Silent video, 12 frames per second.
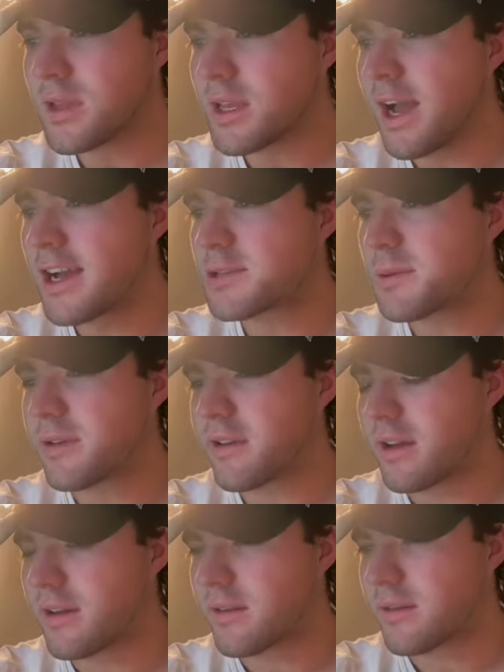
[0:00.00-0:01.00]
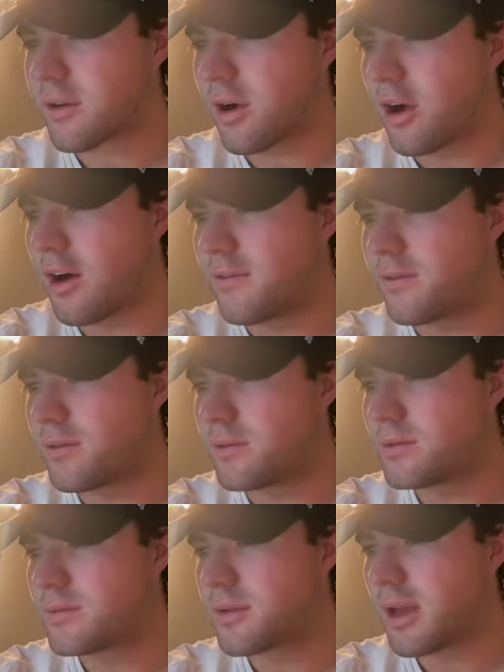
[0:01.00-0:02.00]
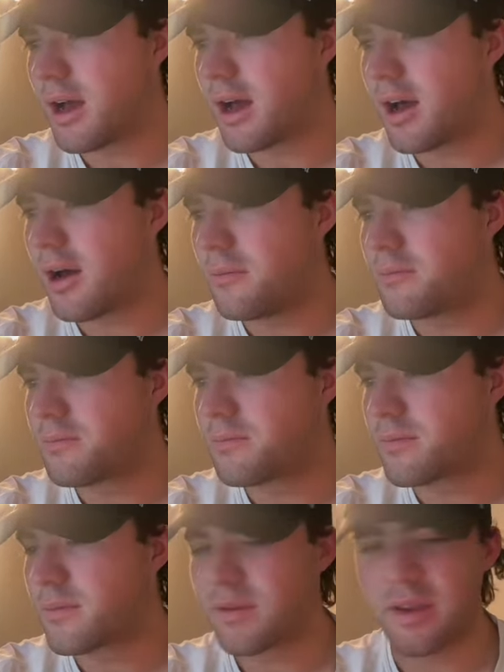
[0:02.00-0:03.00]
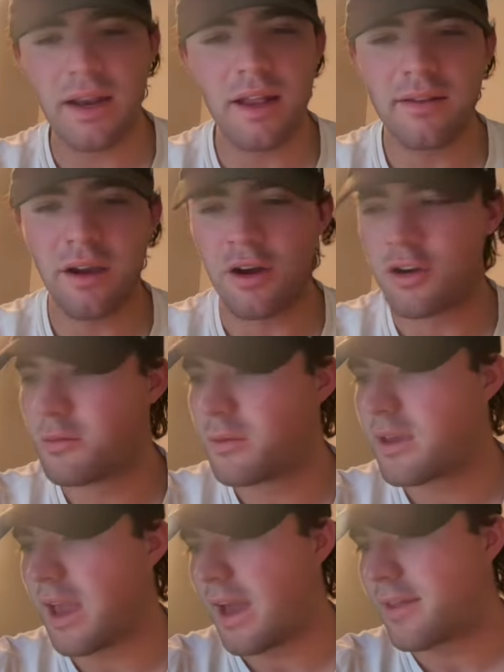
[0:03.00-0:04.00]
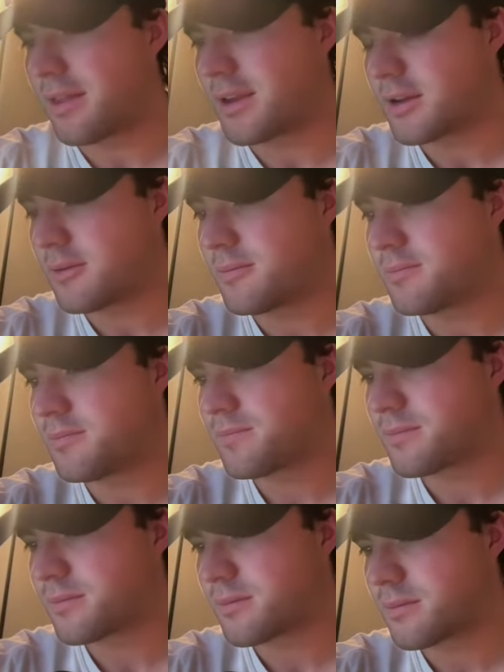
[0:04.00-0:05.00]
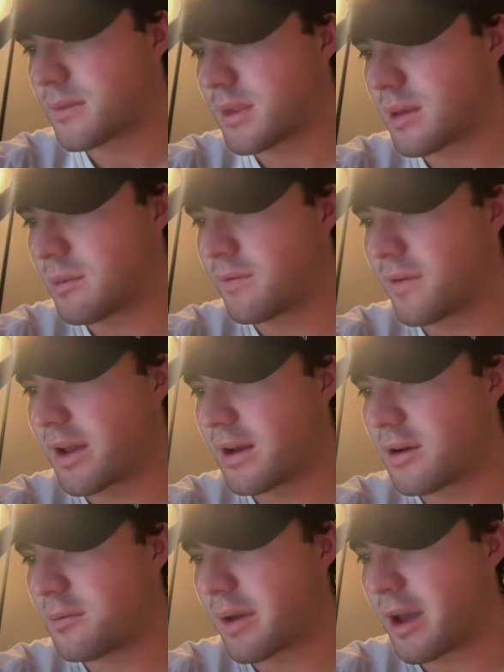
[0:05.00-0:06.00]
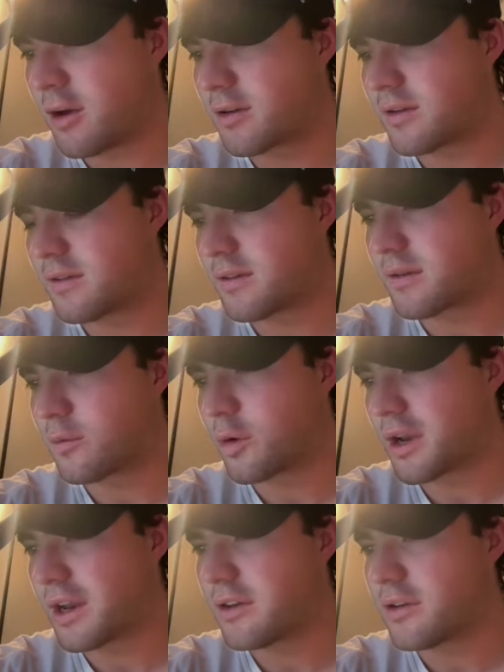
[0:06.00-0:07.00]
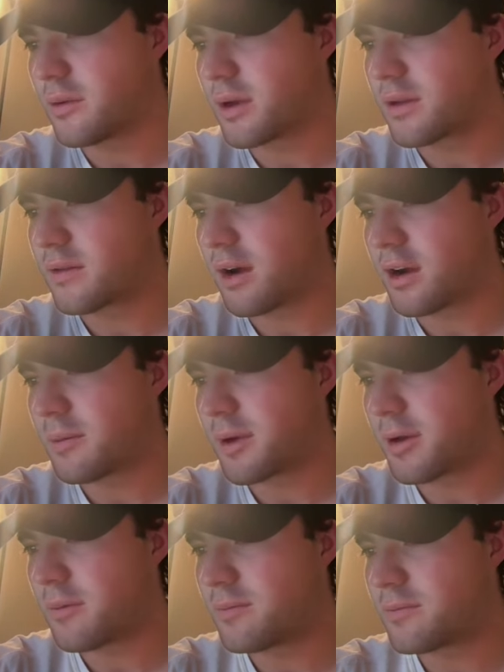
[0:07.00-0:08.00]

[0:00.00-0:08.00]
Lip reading: Gosh, my sinuses are awful. St. Ansgar Newman Catholic. Let me find it on Bound, because this is one I do want to talk about.